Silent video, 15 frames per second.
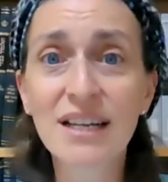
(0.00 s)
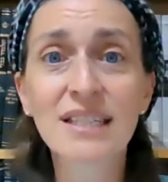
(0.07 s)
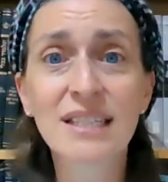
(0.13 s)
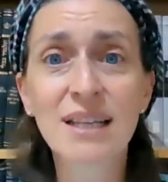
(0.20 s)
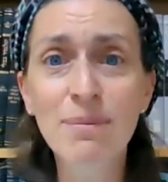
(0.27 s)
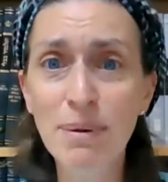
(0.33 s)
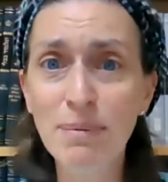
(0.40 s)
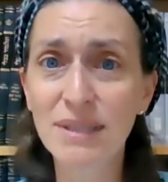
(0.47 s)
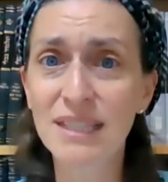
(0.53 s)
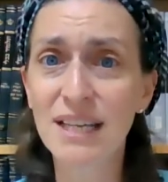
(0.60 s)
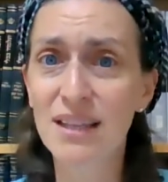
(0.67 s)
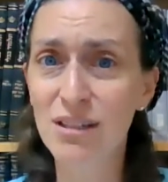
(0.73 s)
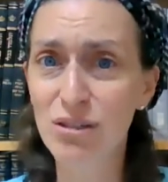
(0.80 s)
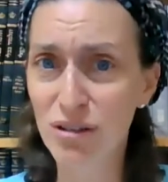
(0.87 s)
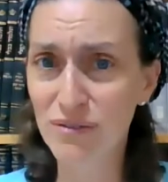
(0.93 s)
Some people
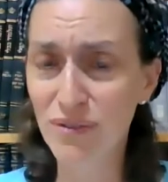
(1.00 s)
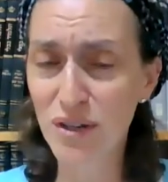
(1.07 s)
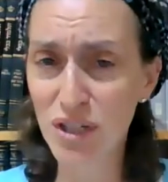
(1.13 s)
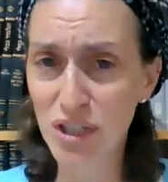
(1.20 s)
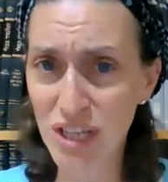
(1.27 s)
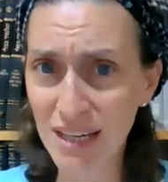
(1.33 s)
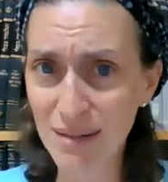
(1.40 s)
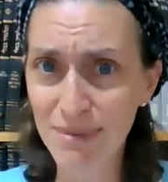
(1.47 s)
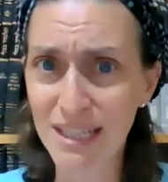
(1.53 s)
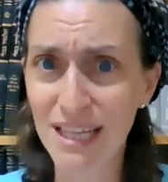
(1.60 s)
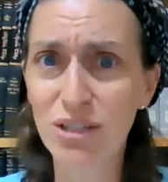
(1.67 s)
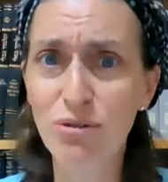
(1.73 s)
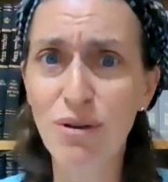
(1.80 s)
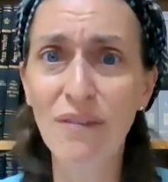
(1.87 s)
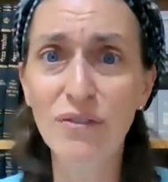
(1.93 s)
say the Tosfot Yeshanim
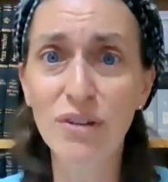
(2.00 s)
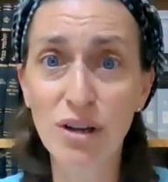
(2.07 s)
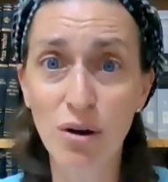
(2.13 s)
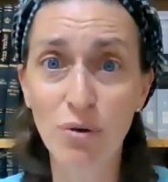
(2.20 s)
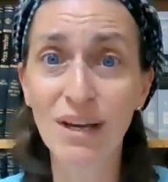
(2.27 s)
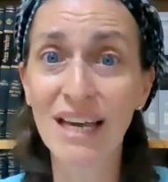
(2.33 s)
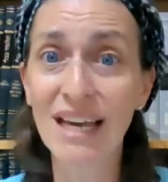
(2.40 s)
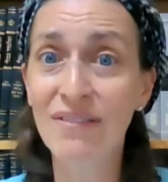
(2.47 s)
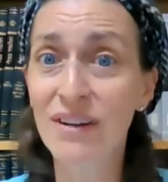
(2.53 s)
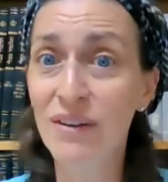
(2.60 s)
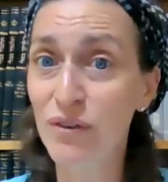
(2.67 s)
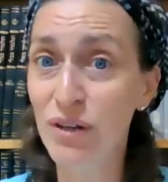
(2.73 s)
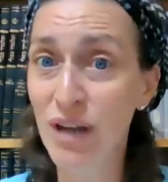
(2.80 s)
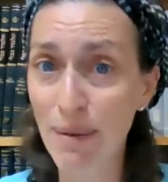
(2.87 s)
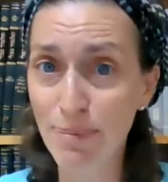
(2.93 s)
says you have to go even
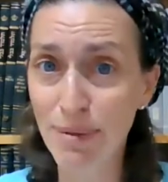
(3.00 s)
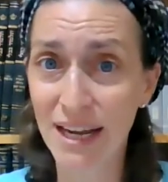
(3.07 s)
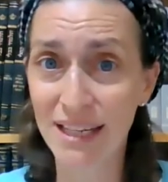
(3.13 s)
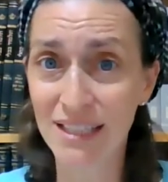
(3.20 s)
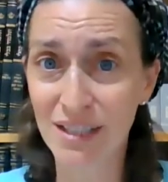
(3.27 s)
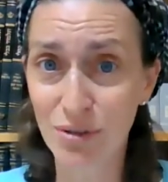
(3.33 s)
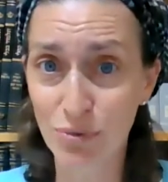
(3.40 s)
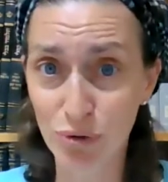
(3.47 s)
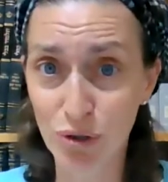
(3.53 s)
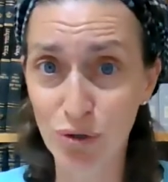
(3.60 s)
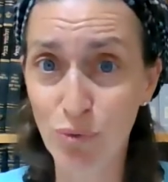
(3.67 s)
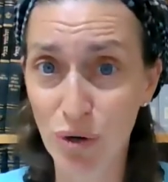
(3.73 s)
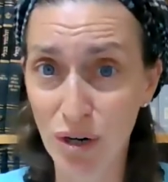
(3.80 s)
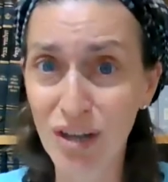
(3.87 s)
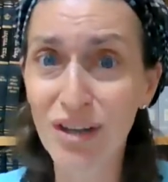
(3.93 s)
if you're not planning to
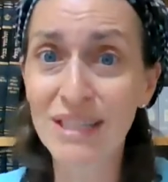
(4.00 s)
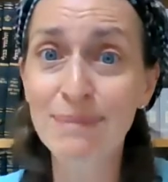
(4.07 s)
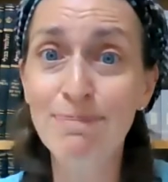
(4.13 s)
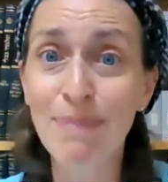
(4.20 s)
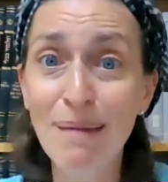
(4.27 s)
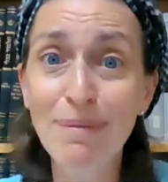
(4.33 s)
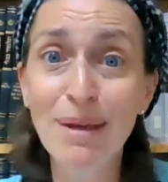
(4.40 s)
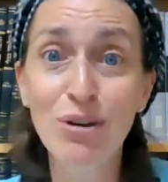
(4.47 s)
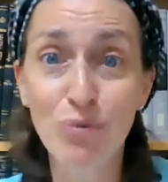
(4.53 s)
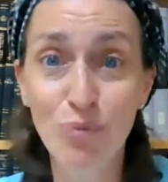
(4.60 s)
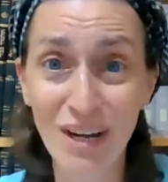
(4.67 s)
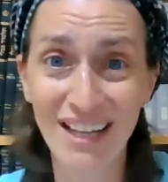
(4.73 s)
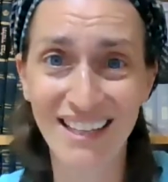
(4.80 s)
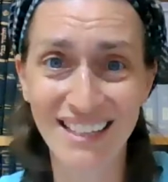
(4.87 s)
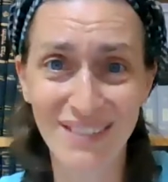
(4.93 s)
do work, because maybe you
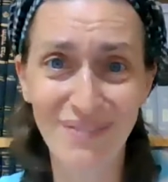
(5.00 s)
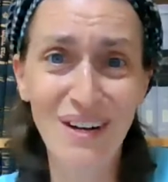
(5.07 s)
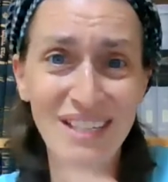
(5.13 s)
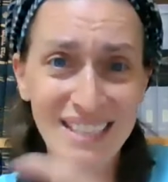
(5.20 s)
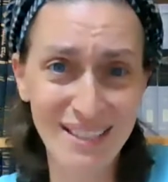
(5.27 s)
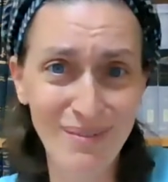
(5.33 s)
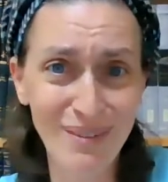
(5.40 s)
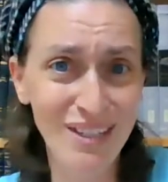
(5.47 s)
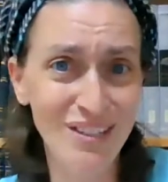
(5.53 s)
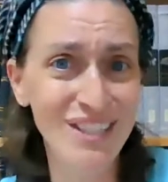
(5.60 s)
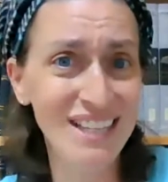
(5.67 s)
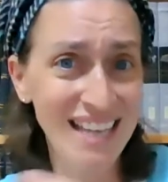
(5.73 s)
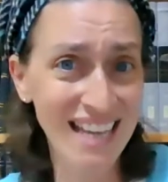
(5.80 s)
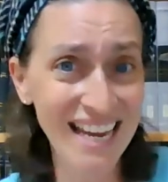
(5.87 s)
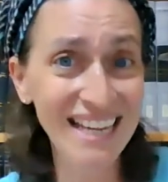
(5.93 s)
will. It's very similar
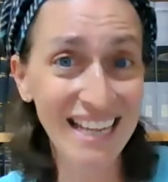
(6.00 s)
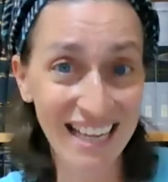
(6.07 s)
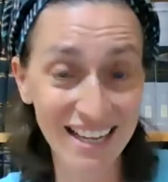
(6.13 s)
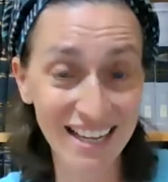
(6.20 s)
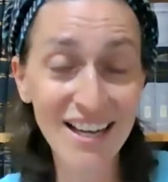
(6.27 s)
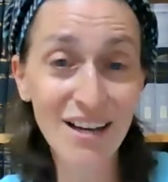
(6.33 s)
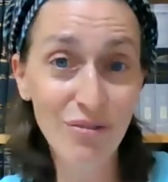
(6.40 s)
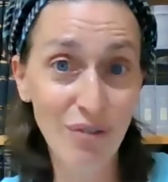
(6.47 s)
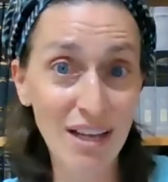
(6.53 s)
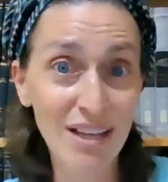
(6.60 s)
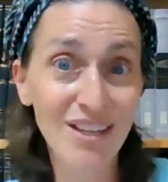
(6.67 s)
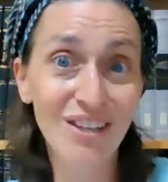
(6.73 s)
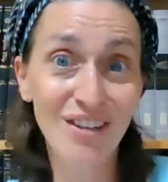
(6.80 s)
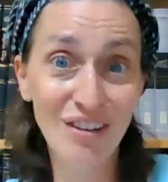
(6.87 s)
to the eating, right?